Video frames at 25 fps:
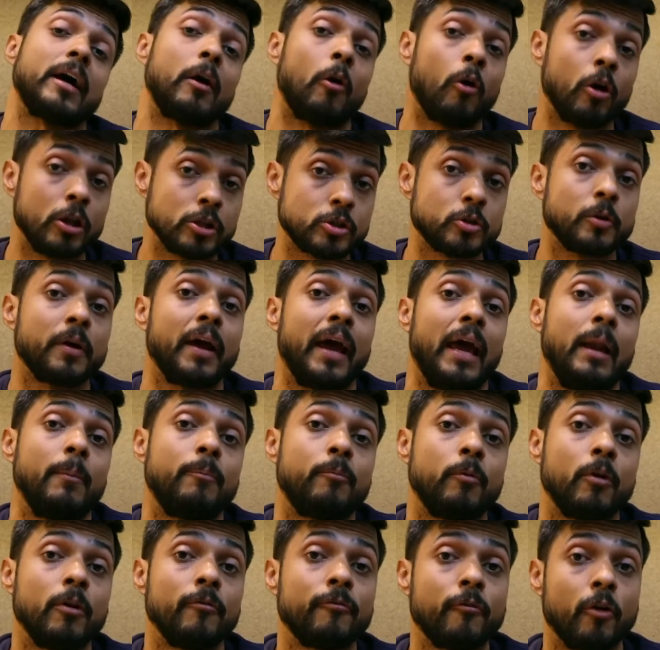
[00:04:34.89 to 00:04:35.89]
also
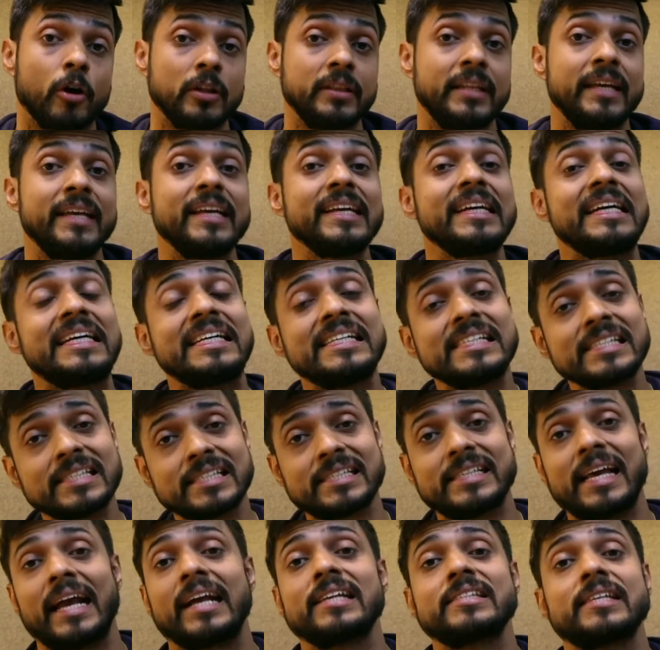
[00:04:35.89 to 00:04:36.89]
helpful for the
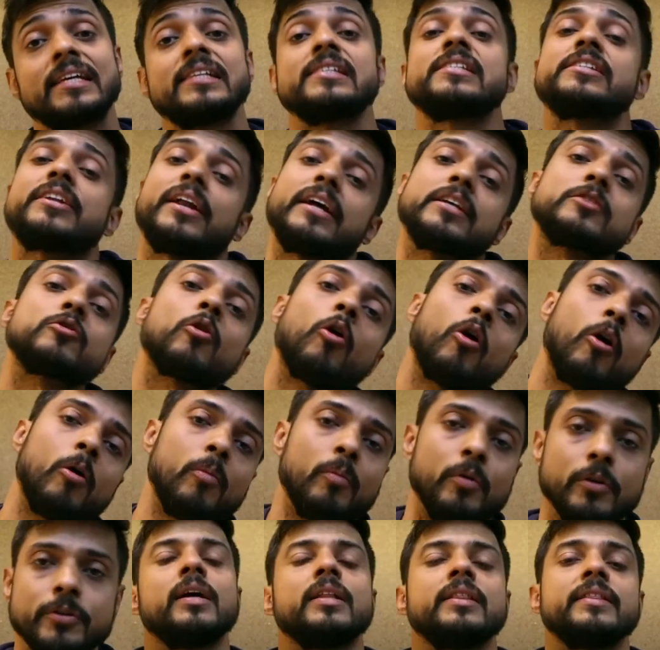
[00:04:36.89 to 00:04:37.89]
sex and stress
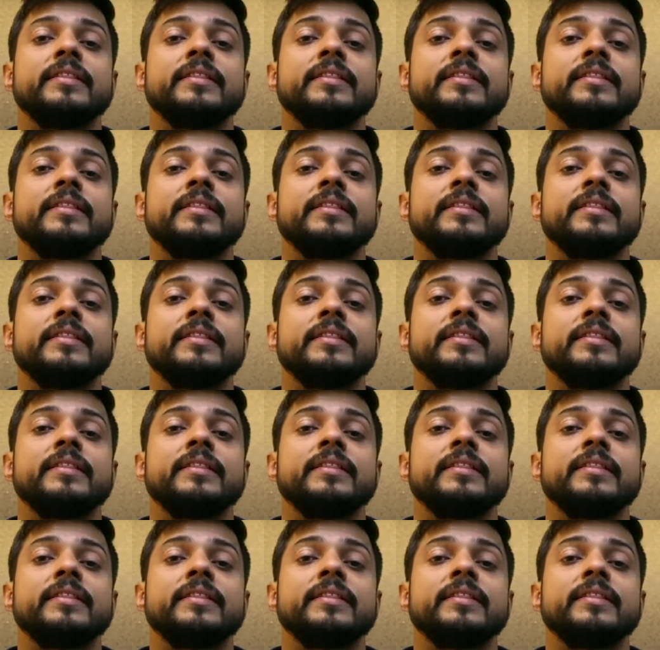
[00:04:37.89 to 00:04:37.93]
hormone.